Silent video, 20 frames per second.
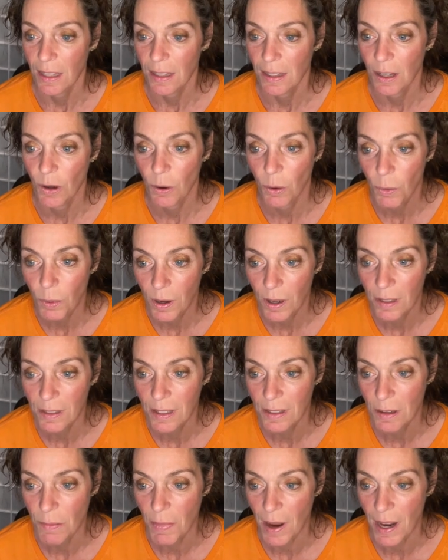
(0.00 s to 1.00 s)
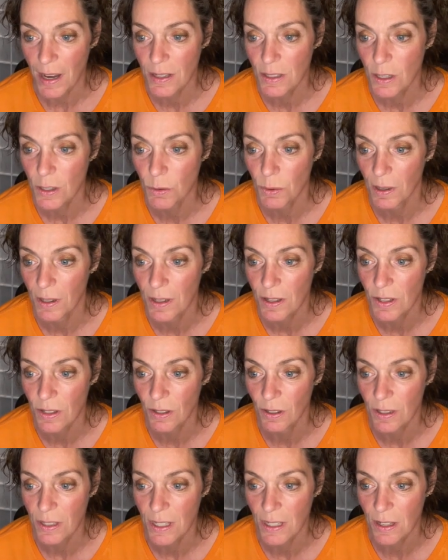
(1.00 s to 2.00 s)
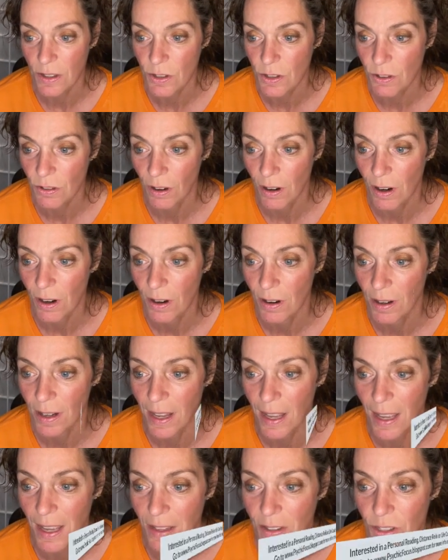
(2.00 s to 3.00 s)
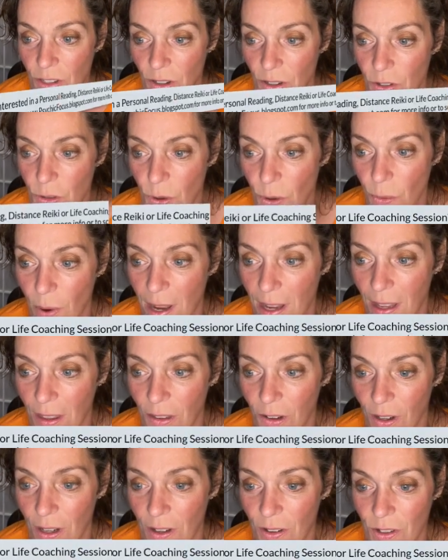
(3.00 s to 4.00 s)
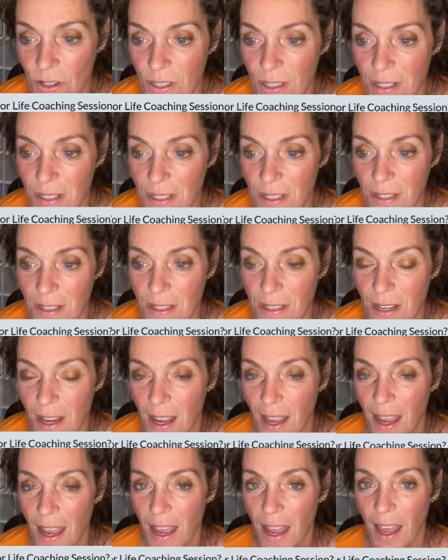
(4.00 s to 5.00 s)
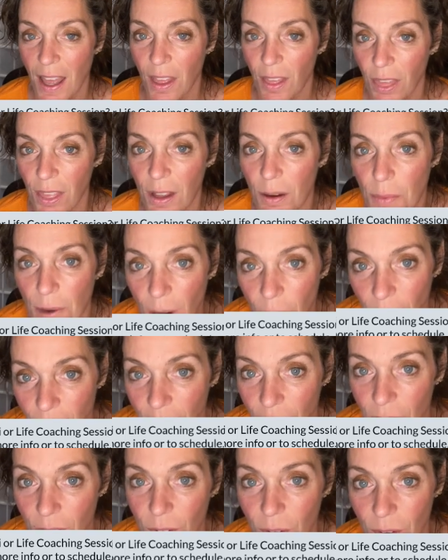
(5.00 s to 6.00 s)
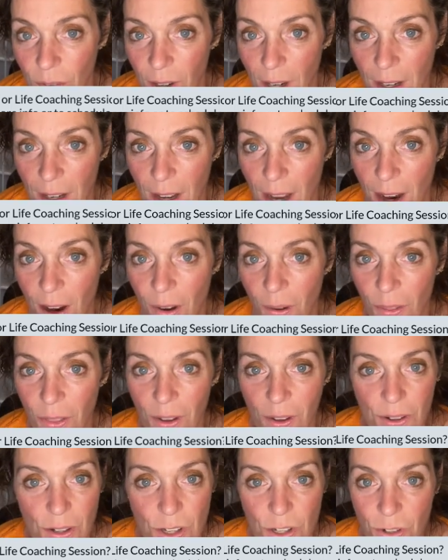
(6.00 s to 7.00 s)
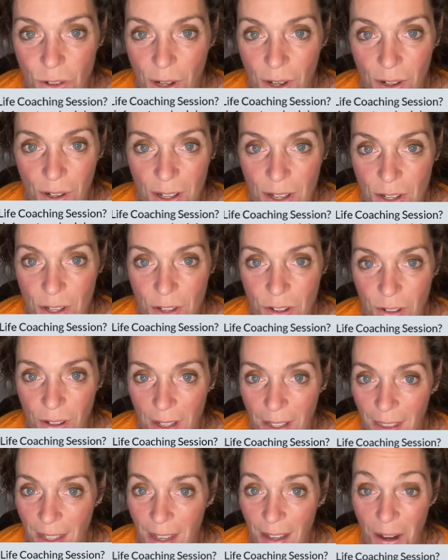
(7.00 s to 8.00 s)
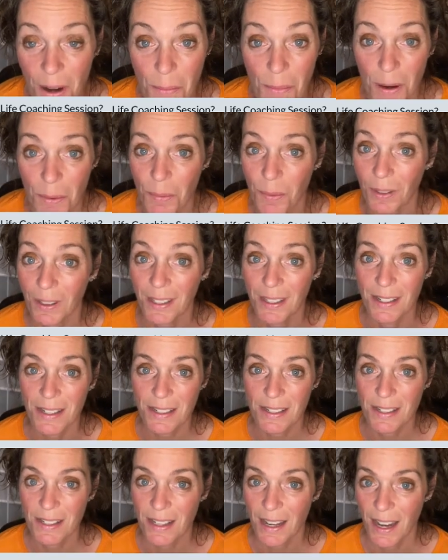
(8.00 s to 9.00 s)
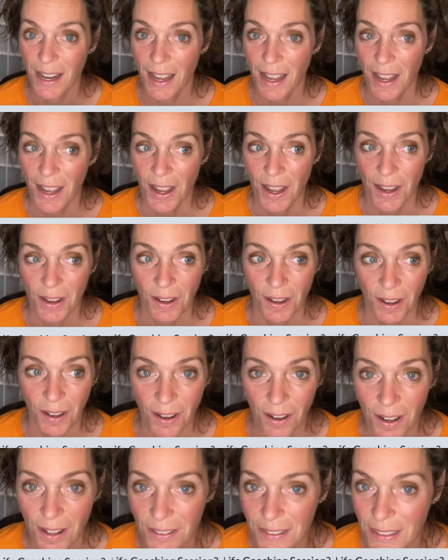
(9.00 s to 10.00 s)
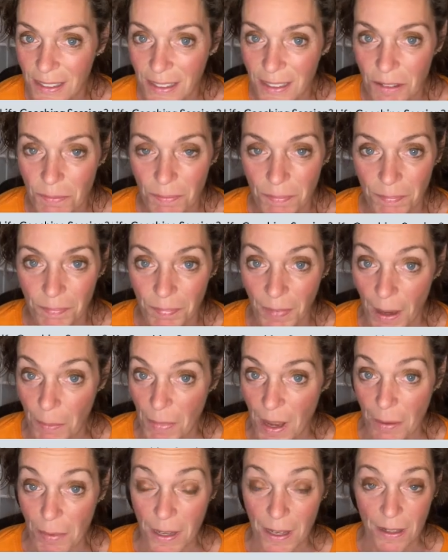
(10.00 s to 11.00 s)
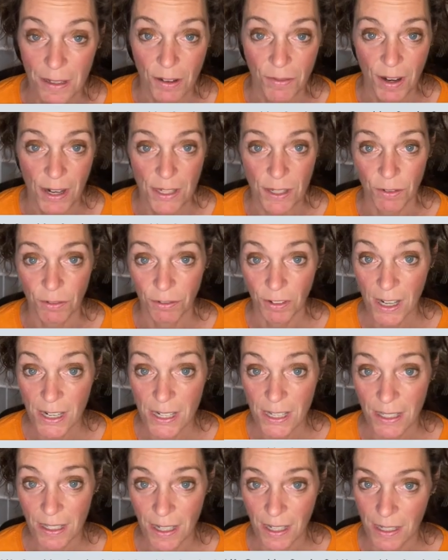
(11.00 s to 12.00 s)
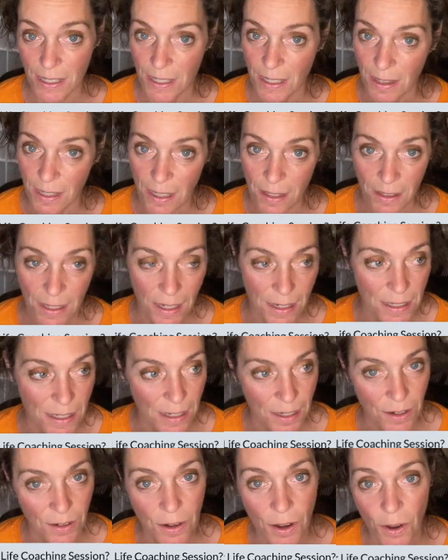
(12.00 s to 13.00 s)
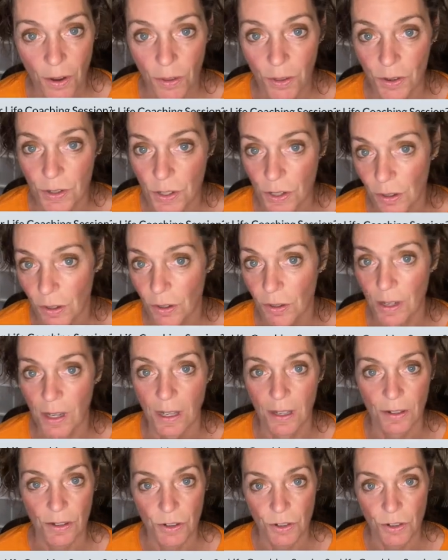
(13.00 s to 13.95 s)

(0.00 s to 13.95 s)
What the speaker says: They were worried that the masses were going to start to get strong and start to awaken their inner senses. Think about what they're doing right now. They're destroying our history. They come up with these concocted, maybe divisive race things, and then next thing you know, there's looting and